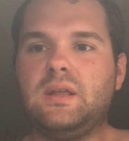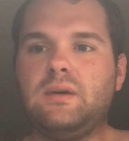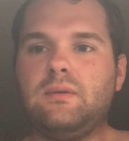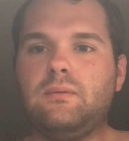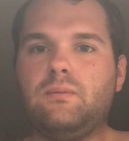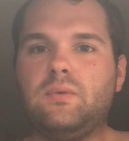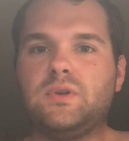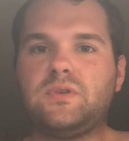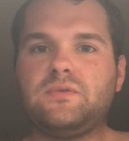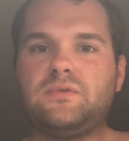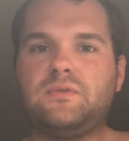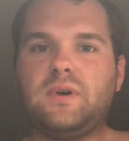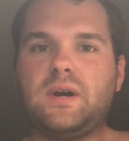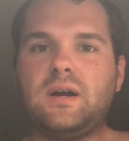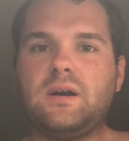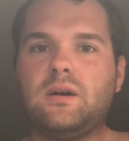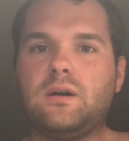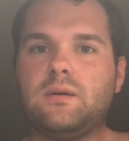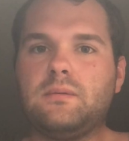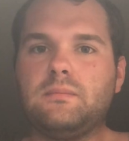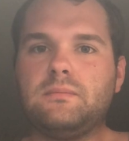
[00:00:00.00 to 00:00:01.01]
then which
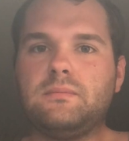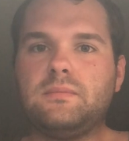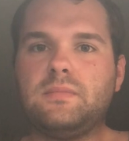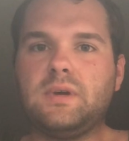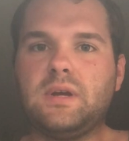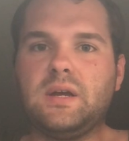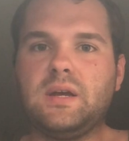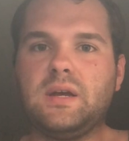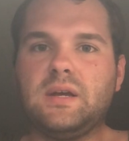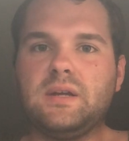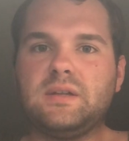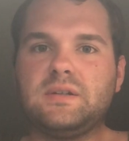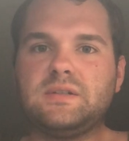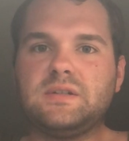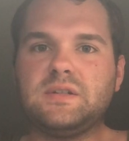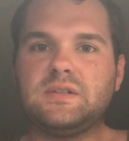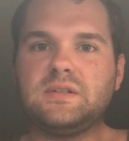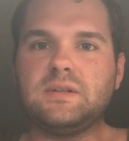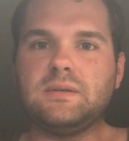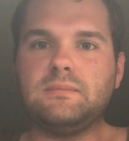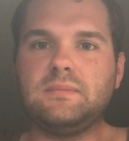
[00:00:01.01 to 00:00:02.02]
firearm
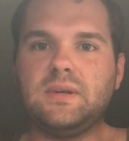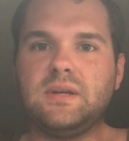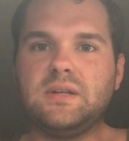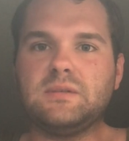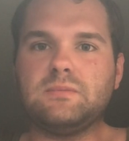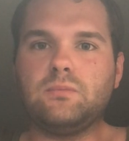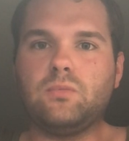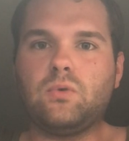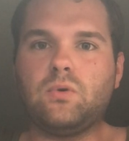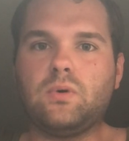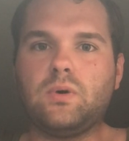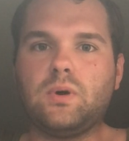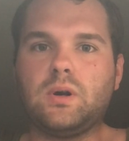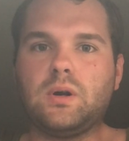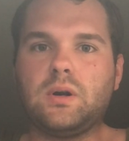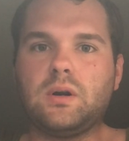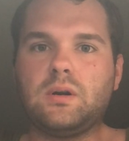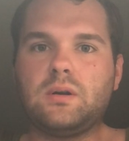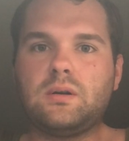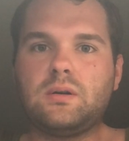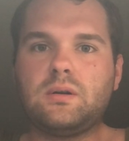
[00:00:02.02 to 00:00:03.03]
system is more